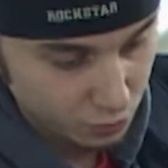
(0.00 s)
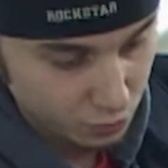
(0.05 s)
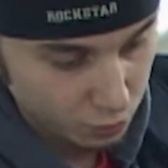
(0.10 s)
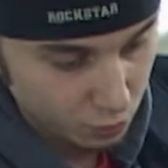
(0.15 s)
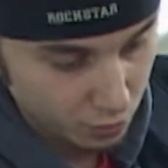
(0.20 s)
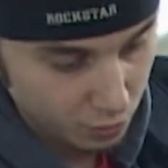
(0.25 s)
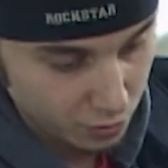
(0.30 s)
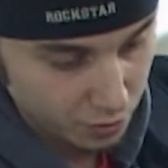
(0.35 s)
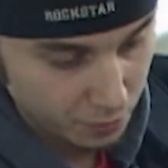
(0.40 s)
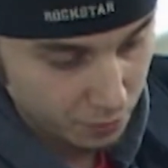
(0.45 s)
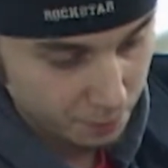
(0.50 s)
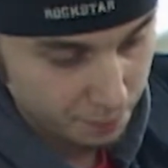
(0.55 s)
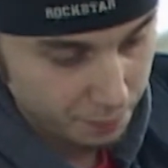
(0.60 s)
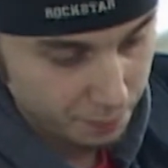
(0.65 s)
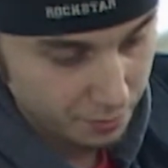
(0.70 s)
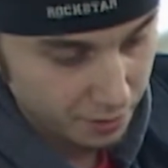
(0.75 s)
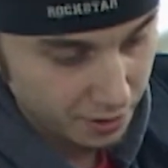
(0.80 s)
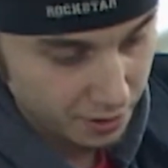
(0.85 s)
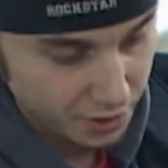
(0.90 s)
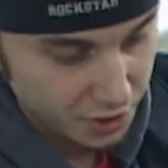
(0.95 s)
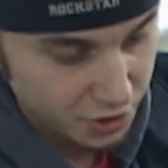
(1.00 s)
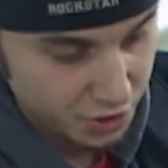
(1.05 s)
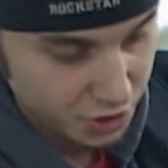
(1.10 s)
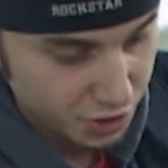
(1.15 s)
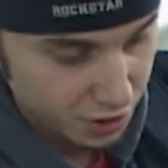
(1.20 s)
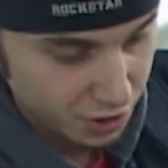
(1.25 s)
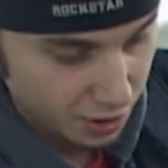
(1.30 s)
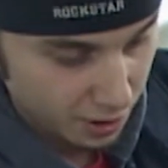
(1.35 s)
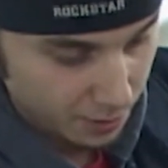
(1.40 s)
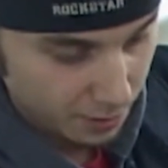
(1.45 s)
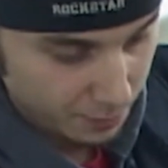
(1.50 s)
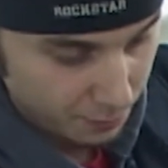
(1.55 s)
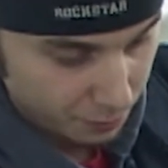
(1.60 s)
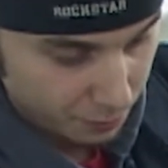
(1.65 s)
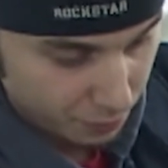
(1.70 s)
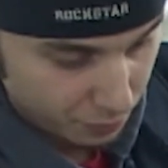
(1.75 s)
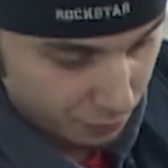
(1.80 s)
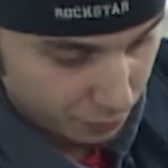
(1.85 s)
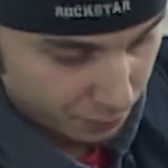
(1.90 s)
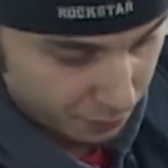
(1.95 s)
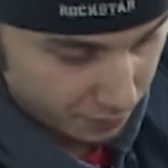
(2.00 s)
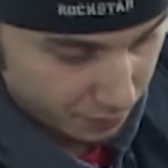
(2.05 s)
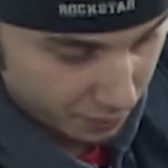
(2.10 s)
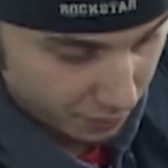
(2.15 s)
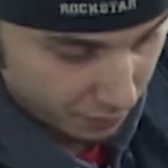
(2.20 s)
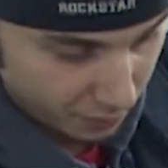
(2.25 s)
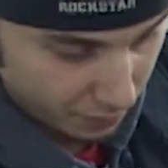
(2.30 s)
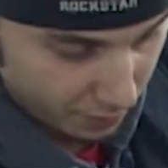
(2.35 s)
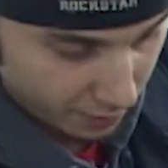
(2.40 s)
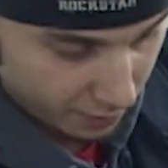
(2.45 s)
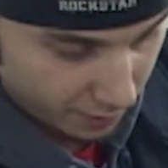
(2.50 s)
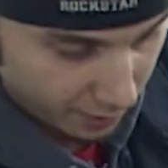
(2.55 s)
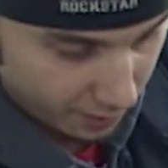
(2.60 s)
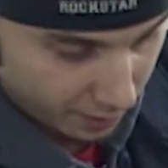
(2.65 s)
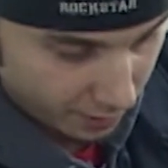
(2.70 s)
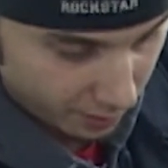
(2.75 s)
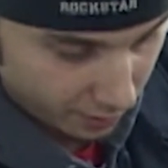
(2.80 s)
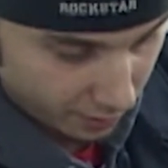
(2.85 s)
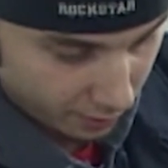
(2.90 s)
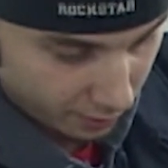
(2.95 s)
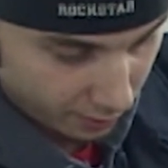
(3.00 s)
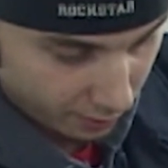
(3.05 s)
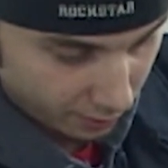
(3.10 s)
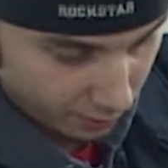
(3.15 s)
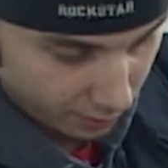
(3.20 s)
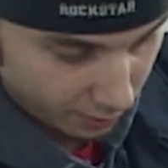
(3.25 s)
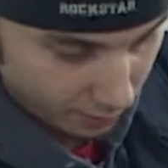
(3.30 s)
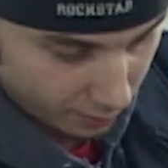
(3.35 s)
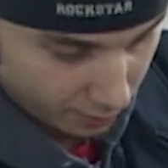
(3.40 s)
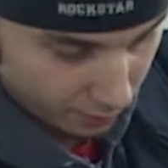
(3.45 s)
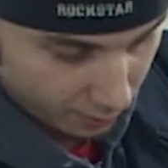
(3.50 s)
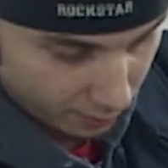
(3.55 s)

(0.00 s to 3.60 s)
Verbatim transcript: lying to you. So a good way to prevent that is